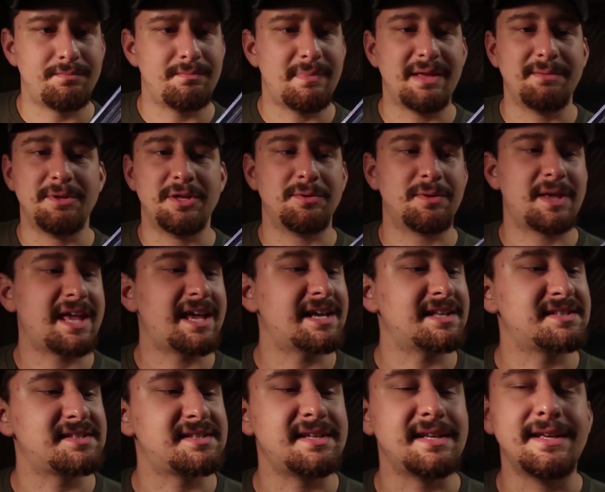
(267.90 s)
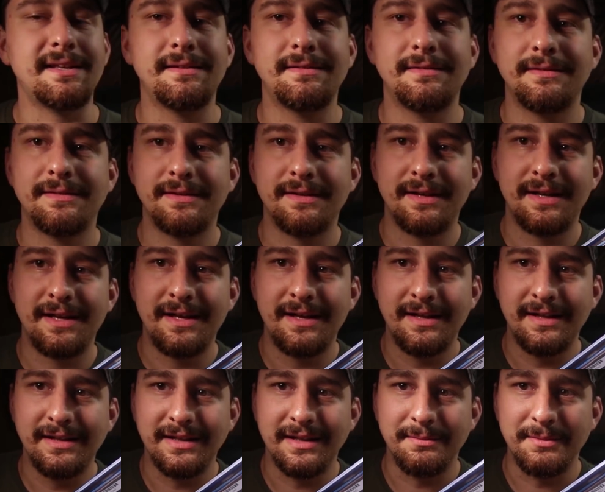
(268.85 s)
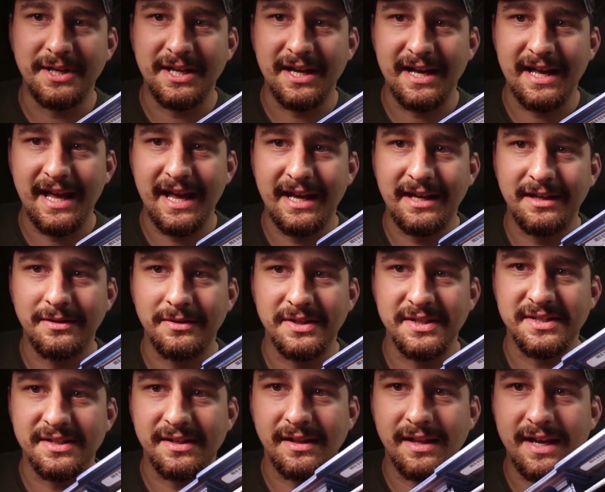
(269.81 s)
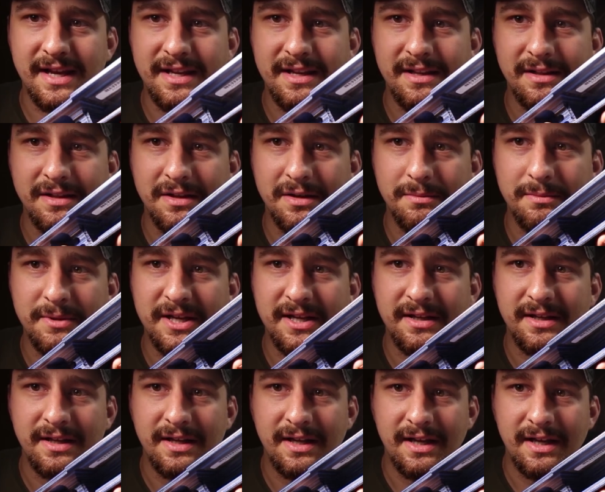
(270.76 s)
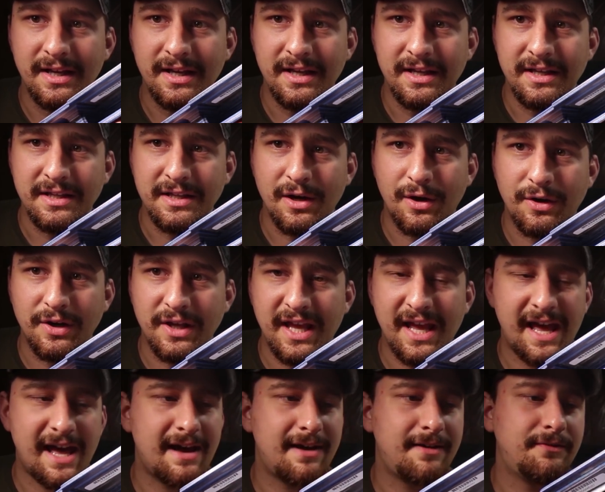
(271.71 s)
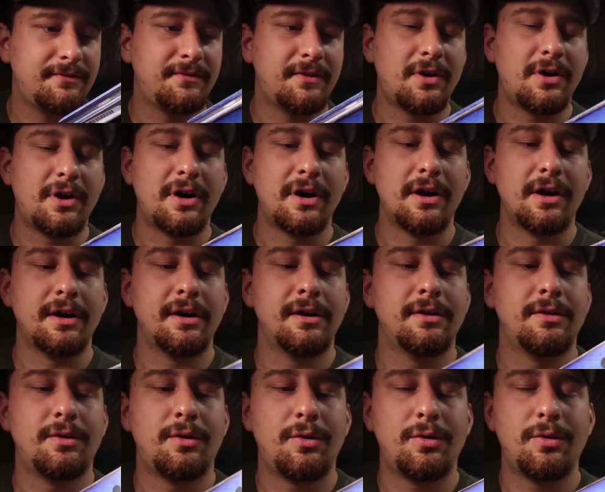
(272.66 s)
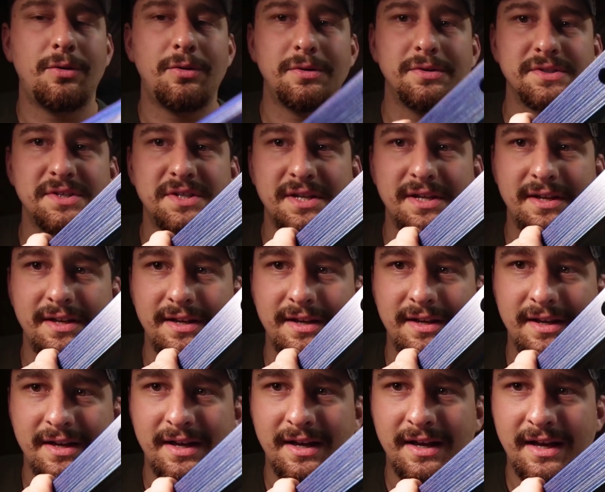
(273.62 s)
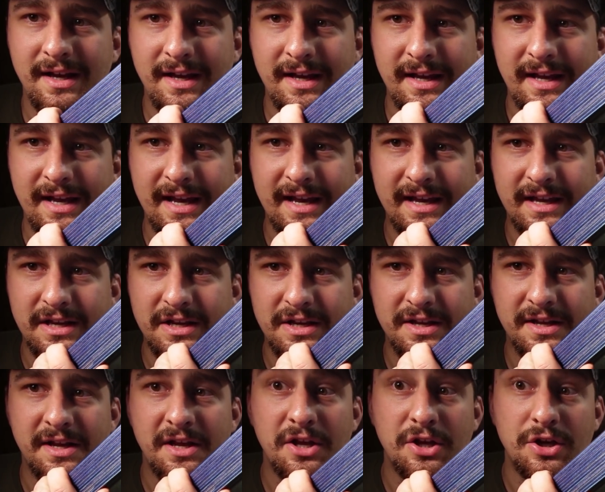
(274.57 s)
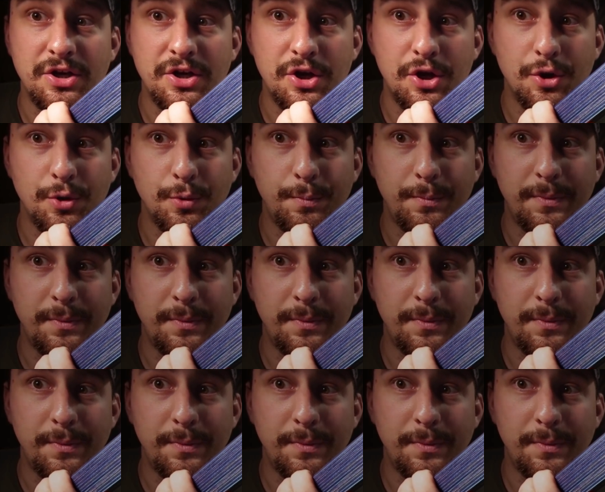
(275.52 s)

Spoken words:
maybe you can't see, let me kind of angle this light a little bit. All you have are holes and no